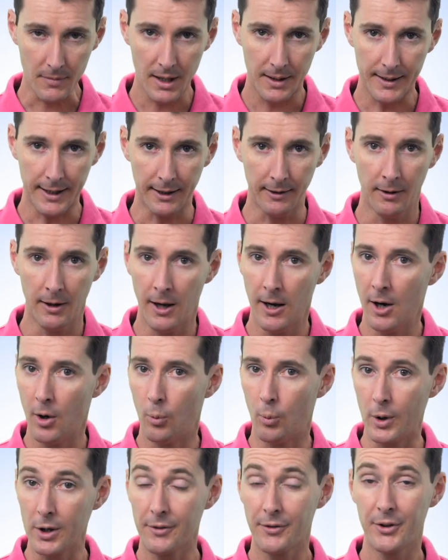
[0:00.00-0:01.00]
Now,
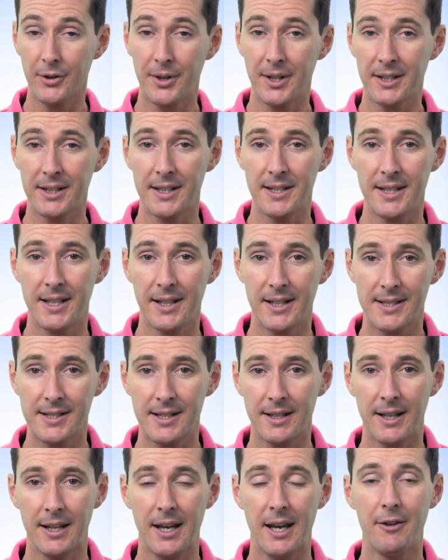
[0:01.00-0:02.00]
one of the things that
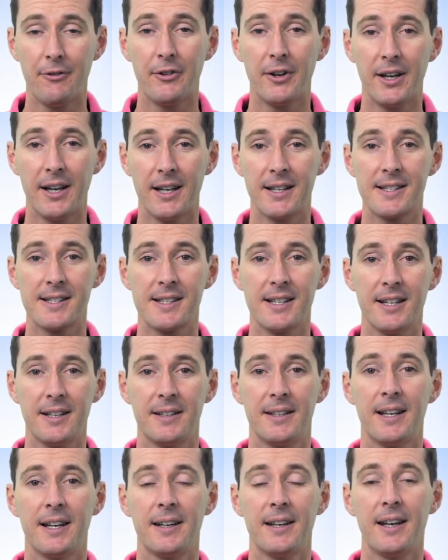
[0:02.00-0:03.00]
the, FAA has
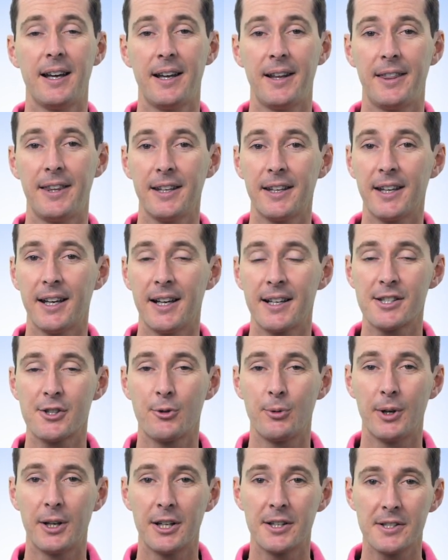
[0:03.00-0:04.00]
said that I think has
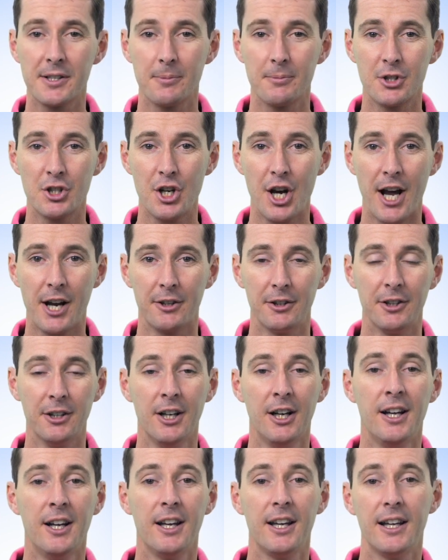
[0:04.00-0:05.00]
created some chatter
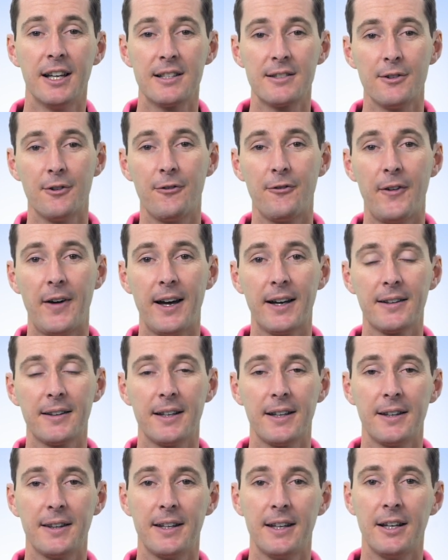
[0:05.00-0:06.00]
is the fact
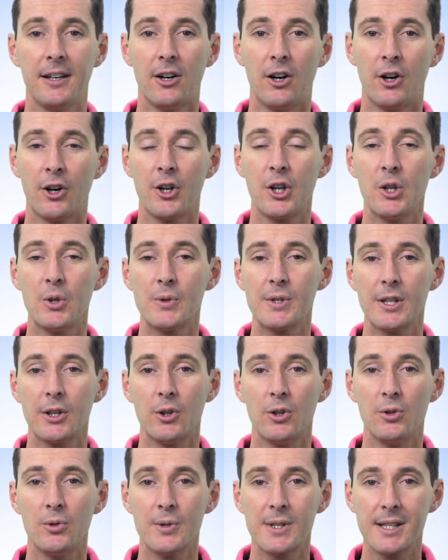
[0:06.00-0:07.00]
that they are using
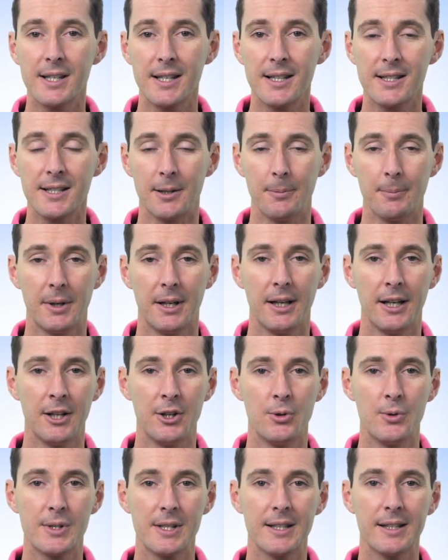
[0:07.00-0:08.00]
a new system. And
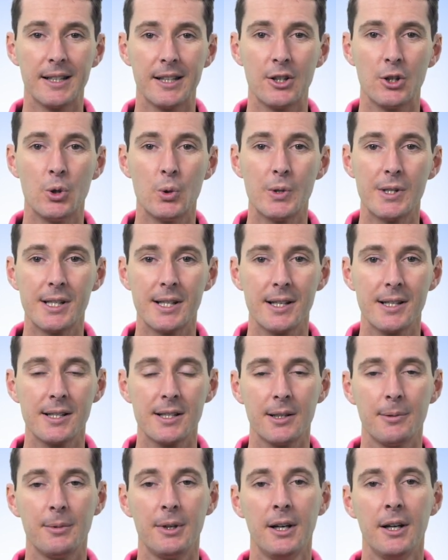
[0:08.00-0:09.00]
using that new
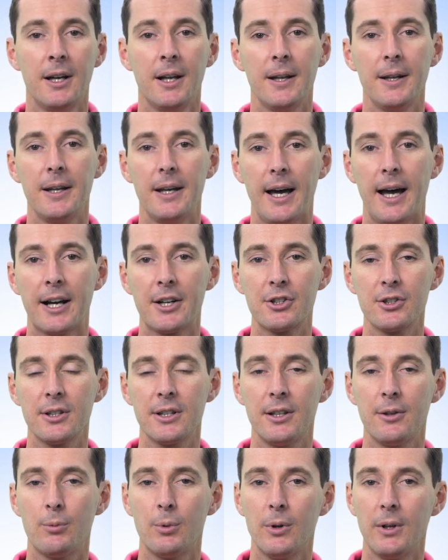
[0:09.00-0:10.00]
system, they
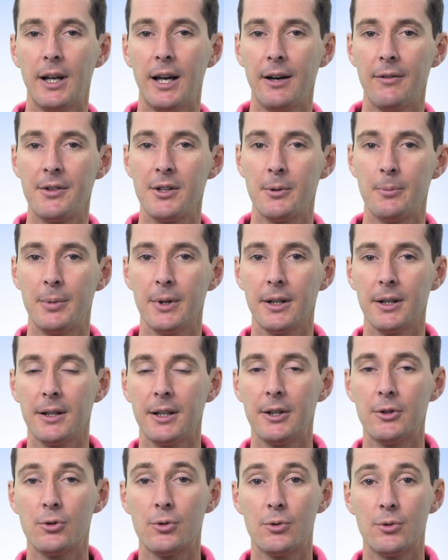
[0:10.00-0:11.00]
actually will have the
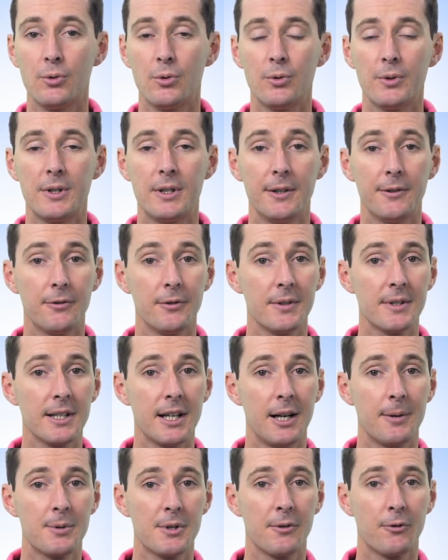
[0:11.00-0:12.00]
ability to do different
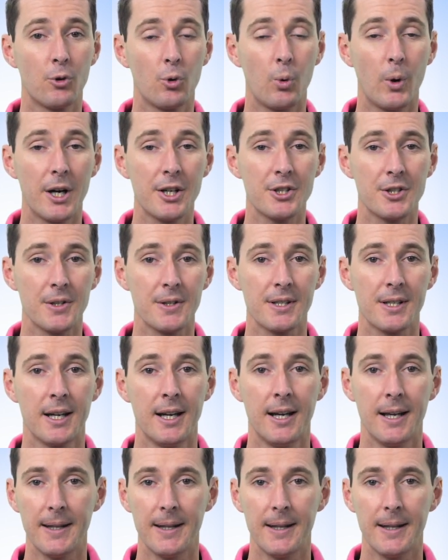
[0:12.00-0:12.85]
types of questions.